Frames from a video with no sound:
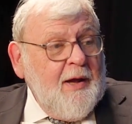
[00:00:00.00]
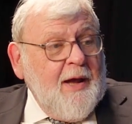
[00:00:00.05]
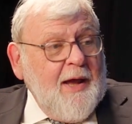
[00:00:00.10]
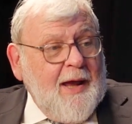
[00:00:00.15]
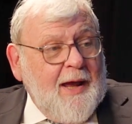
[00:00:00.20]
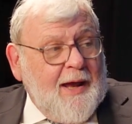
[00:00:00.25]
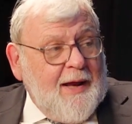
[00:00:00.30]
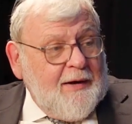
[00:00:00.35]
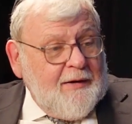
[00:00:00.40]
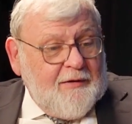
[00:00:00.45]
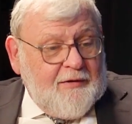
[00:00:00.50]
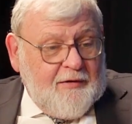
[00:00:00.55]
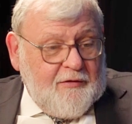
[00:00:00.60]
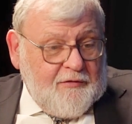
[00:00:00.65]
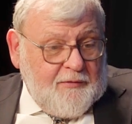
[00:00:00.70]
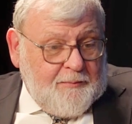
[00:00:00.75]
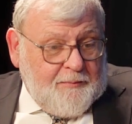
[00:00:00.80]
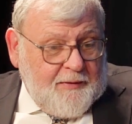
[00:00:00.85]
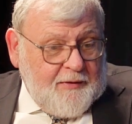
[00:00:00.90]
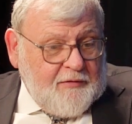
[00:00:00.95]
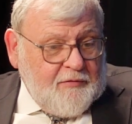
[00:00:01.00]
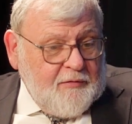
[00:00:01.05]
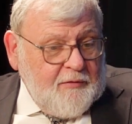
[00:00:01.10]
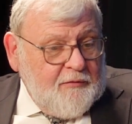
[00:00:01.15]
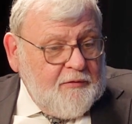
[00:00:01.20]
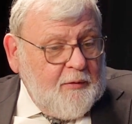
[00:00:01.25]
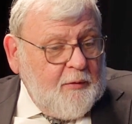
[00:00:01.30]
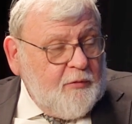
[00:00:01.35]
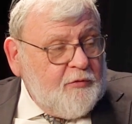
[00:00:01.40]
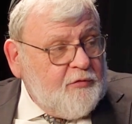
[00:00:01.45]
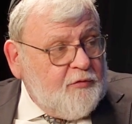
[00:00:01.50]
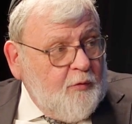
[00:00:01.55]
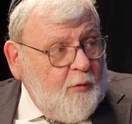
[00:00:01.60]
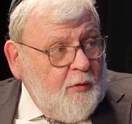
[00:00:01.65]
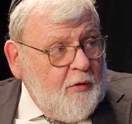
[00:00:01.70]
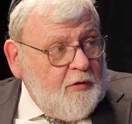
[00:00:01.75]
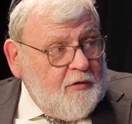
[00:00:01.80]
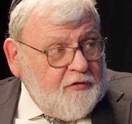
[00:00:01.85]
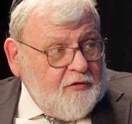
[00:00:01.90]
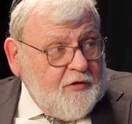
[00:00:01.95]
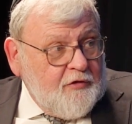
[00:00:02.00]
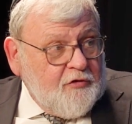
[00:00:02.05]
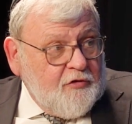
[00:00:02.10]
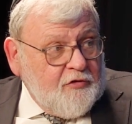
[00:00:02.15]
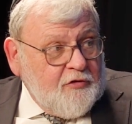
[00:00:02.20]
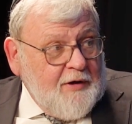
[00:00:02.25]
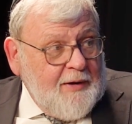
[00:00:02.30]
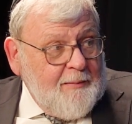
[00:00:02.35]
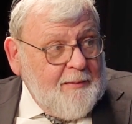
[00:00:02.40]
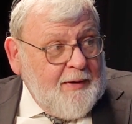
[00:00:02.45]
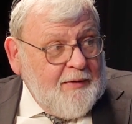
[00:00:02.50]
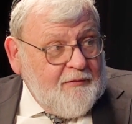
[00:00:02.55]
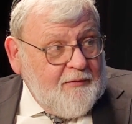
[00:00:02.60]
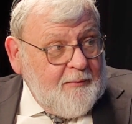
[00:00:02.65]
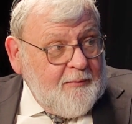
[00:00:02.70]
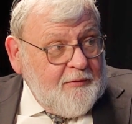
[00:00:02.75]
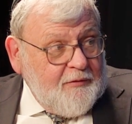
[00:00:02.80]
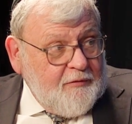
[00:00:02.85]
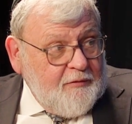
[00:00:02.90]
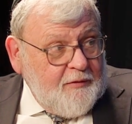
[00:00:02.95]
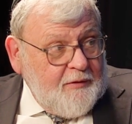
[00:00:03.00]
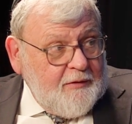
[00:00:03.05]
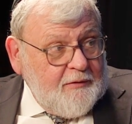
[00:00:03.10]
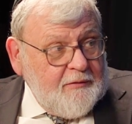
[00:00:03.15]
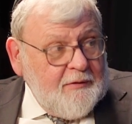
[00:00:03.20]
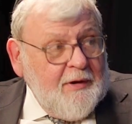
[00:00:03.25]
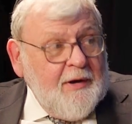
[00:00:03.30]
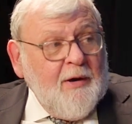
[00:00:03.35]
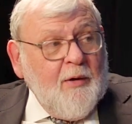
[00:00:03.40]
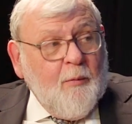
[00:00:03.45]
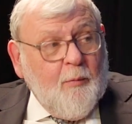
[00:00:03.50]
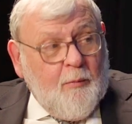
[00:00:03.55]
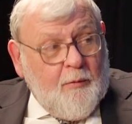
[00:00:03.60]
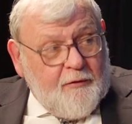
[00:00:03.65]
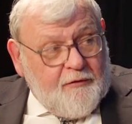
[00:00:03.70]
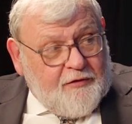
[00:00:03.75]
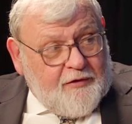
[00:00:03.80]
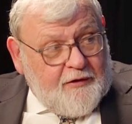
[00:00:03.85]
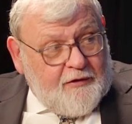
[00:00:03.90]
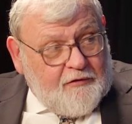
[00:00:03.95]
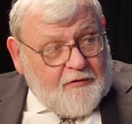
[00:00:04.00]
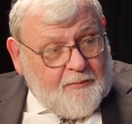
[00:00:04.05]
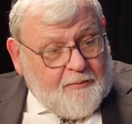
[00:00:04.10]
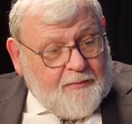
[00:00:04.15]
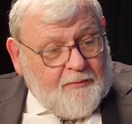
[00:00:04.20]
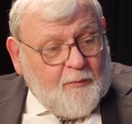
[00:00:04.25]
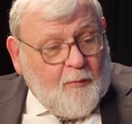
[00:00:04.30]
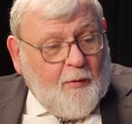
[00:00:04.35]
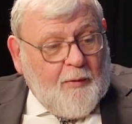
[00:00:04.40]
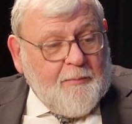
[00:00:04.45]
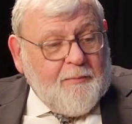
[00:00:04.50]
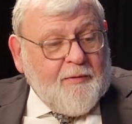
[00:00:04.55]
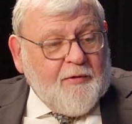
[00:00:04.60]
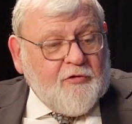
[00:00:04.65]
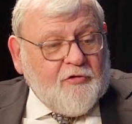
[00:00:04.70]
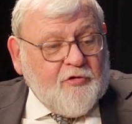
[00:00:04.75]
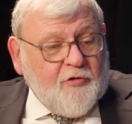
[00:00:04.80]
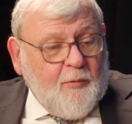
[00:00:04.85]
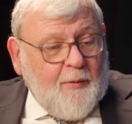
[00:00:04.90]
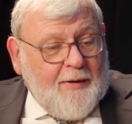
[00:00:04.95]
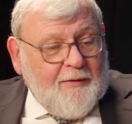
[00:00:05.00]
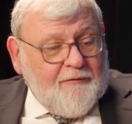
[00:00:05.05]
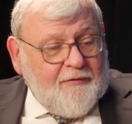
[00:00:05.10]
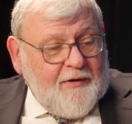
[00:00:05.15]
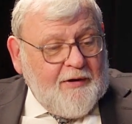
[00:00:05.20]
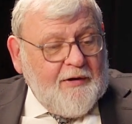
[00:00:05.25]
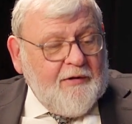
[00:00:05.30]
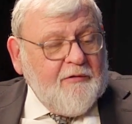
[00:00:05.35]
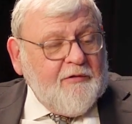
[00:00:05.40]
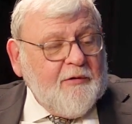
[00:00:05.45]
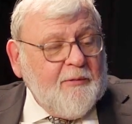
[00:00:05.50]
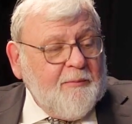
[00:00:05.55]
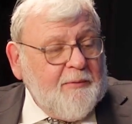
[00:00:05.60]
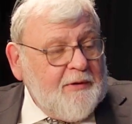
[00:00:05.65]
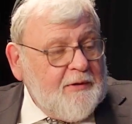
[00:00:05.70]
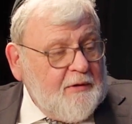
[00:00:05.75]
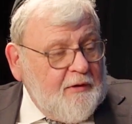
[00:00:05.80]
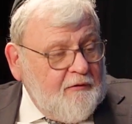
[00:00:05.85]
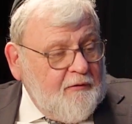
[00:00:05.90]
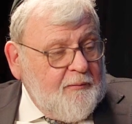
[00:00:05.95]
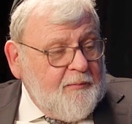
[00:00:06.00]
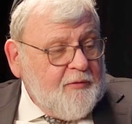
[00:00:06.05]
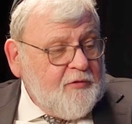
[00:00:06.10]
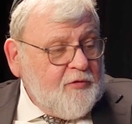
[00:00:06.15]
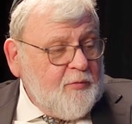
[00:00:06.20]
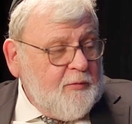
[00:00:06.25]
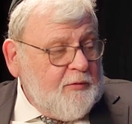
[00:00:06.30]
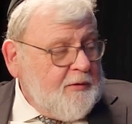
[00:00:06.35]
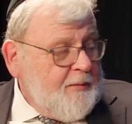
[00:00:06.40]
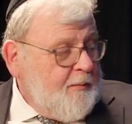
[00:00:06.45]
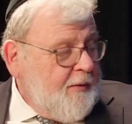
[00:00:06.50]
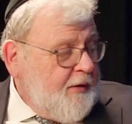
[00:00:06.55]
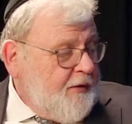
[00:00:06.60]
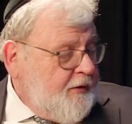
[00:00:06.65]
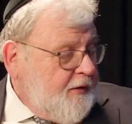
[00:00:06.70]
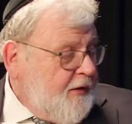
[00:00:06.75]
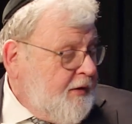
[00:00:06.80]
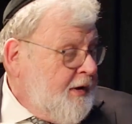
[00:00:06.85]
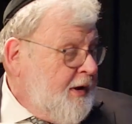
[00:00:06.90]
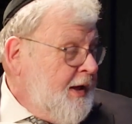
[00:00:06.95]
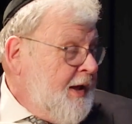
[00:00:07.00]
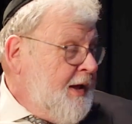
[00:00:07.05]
And there's a picture of those 4, because I just came back from Israel. There's one picture you have here. There'll be another picture with the mother.